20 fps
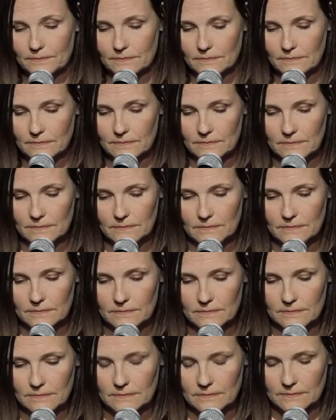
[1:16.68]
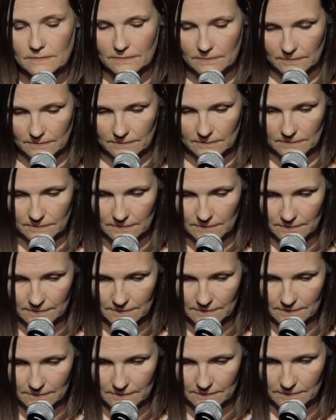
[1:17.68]

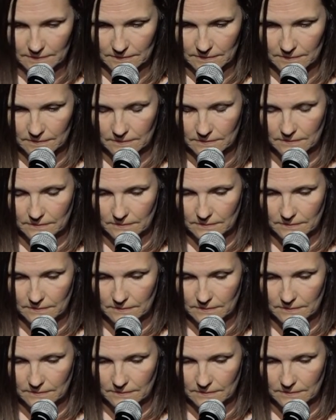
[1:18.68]
(silence)